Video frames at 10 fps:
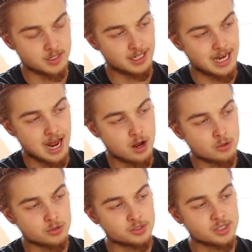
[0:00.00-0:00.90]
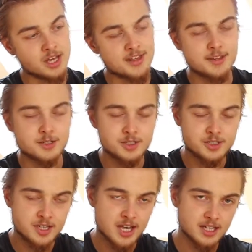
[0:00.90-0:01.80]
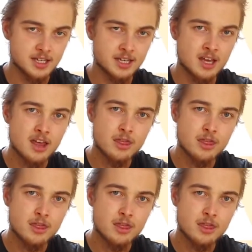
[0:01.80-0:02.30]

It allows the sick,